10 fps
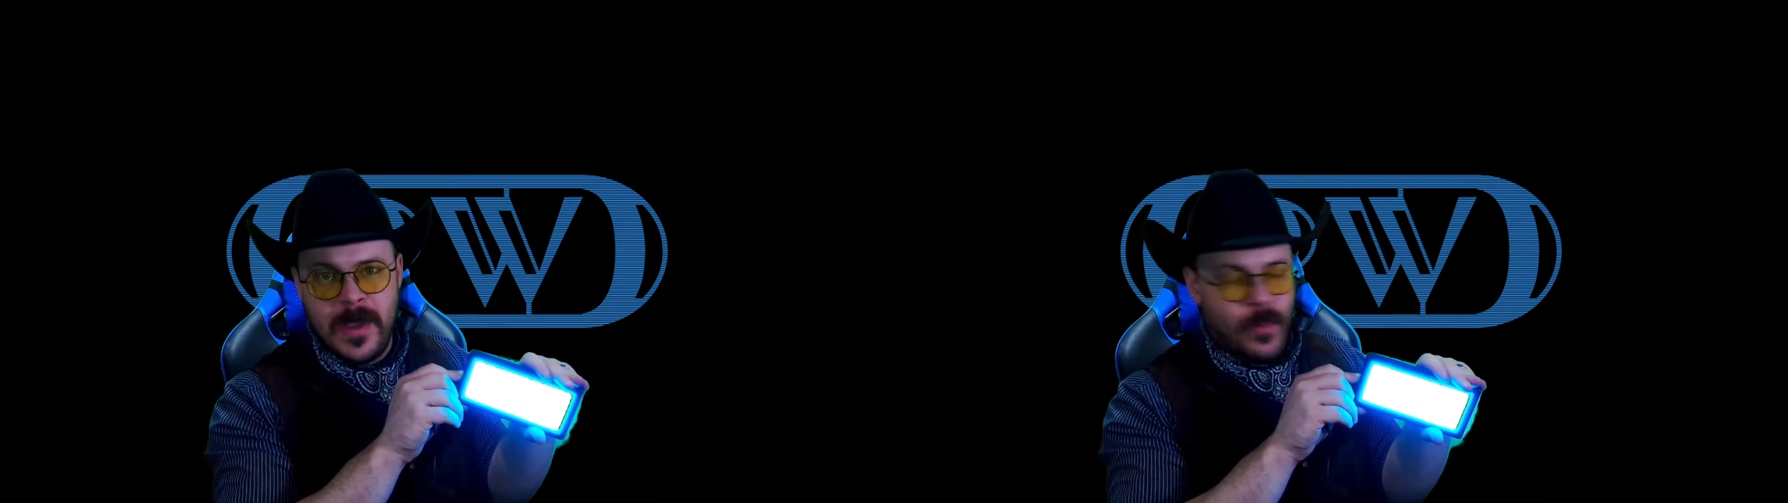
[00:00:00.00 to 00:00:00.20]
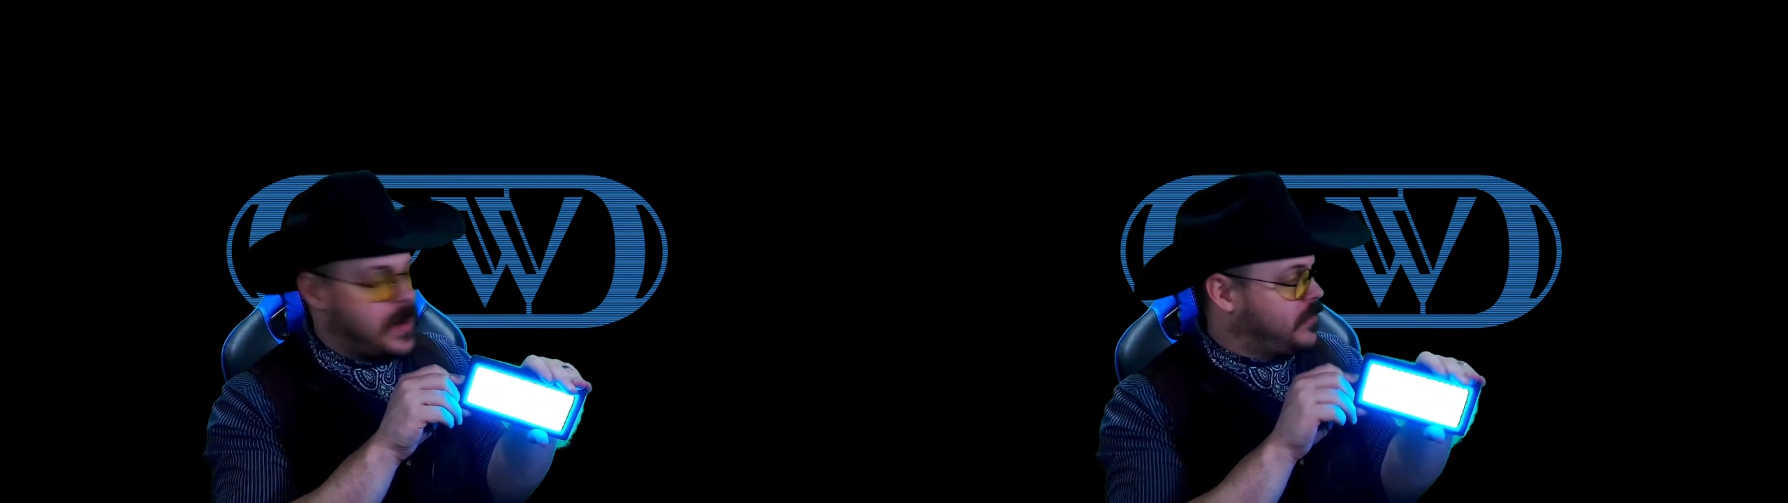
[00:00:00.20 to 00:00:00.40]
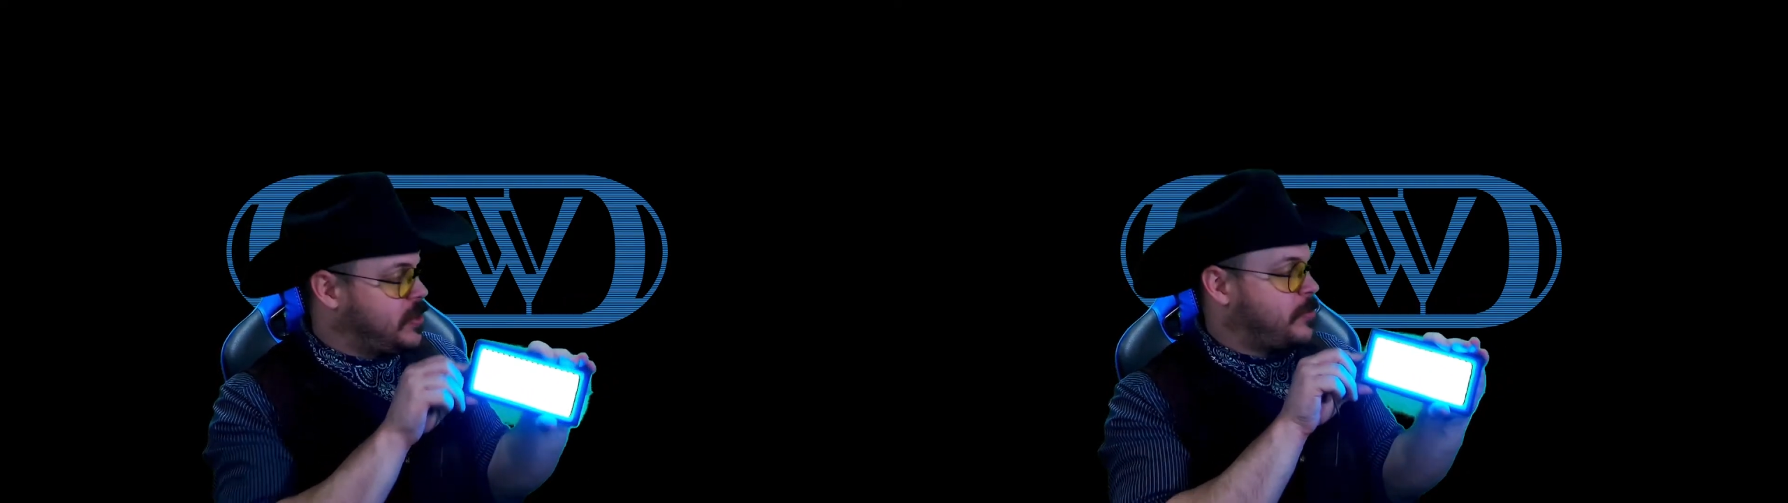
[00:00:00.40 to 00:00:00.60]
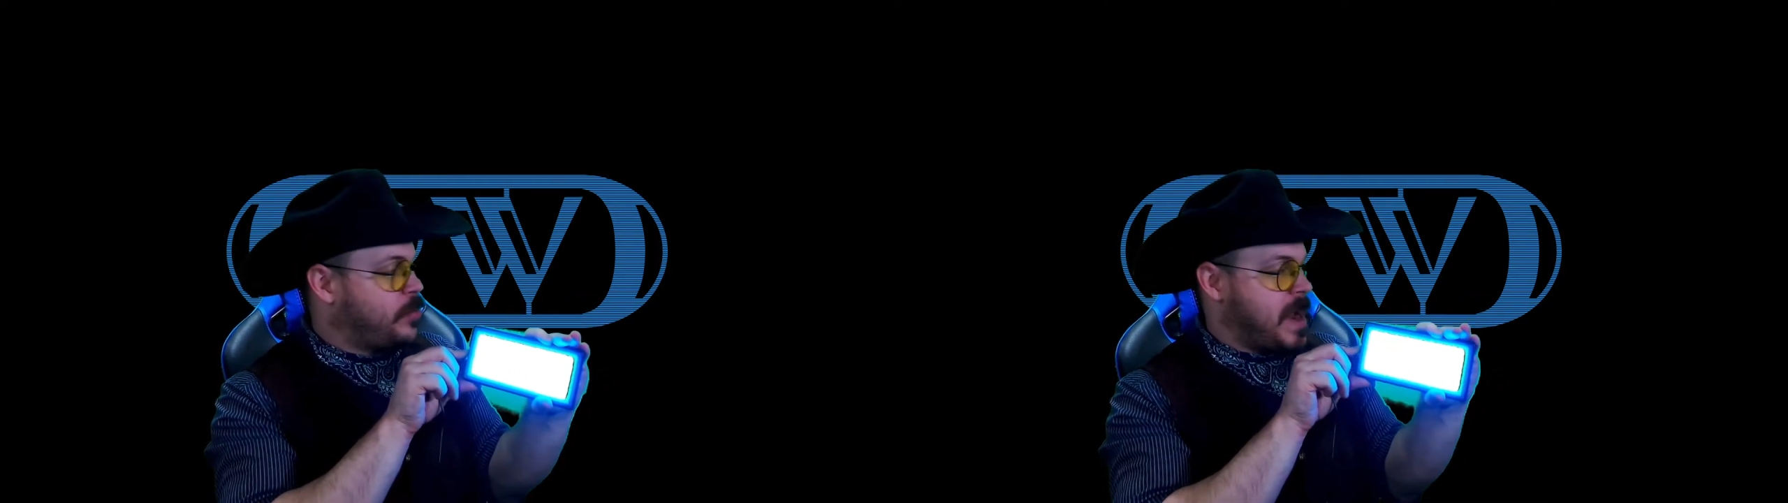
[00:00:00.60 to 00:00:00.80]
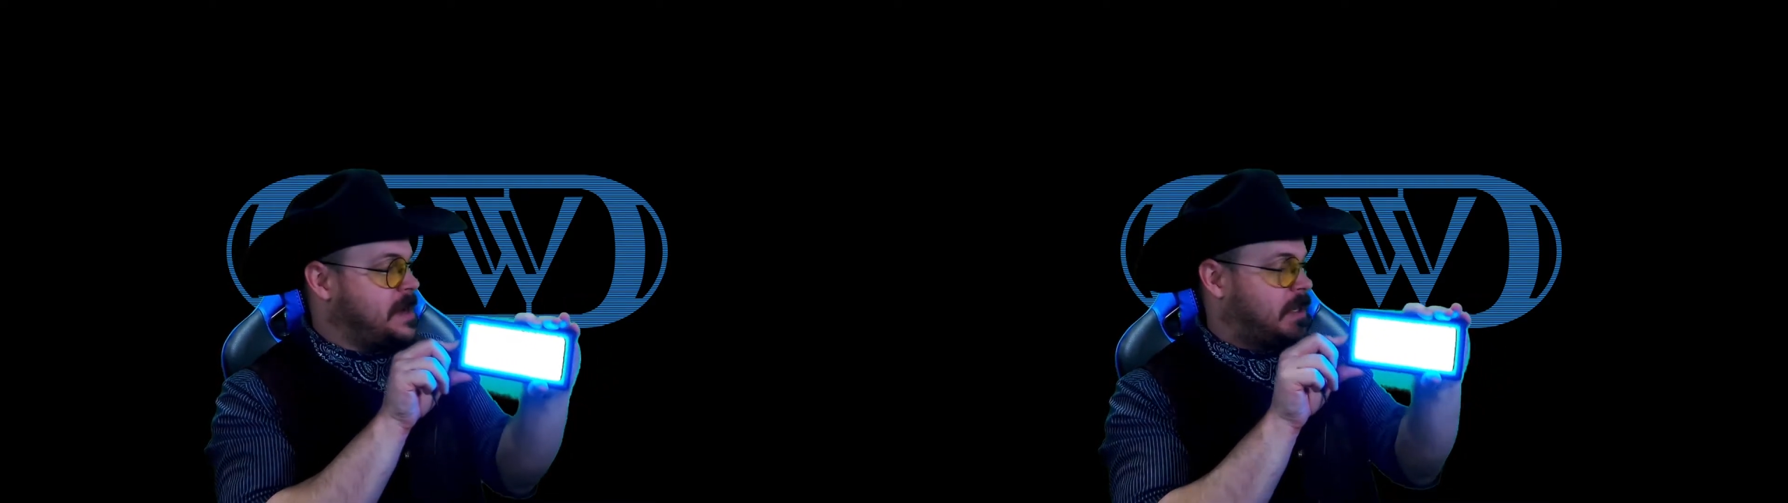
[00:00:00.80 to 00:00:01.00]
whatever your
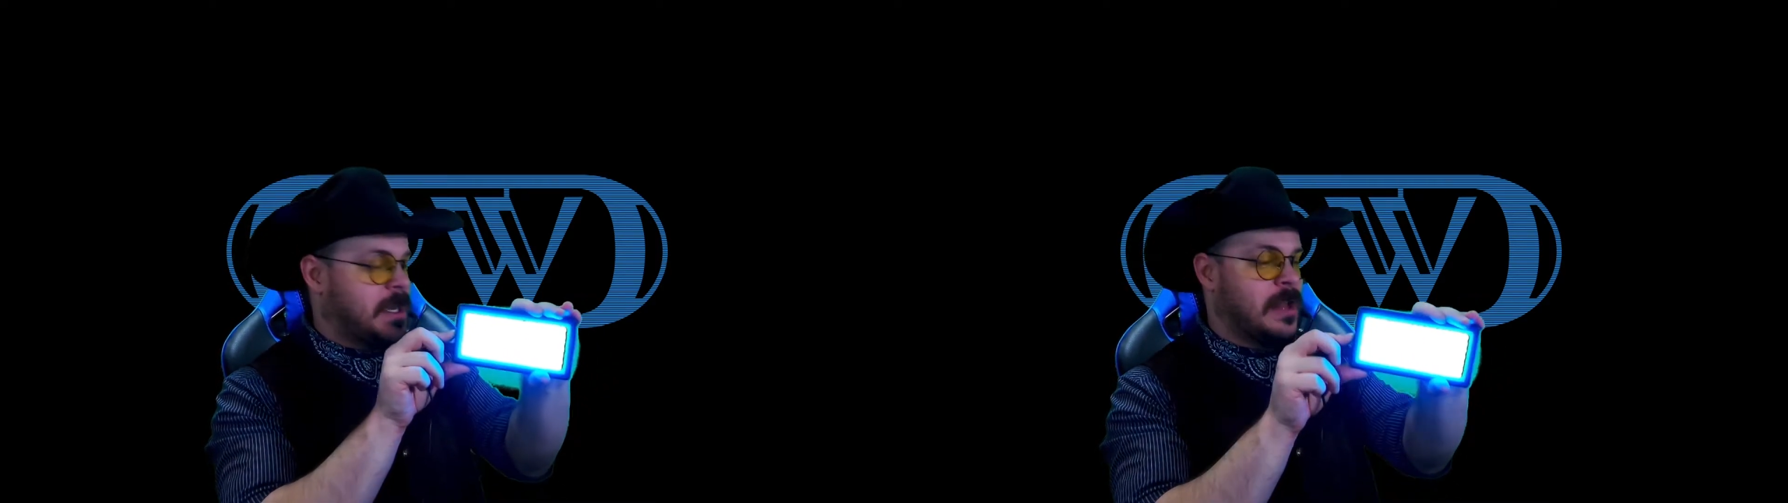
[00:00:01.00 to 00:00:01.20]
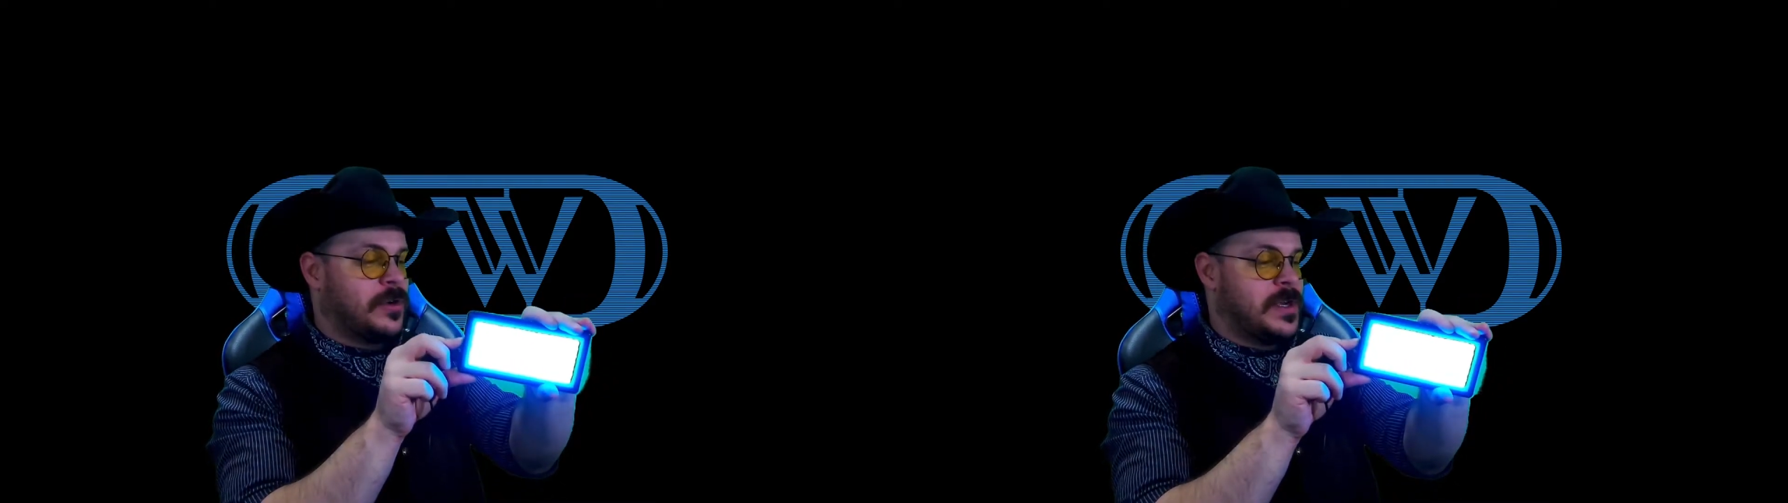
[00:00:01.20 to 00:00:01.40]
brand of color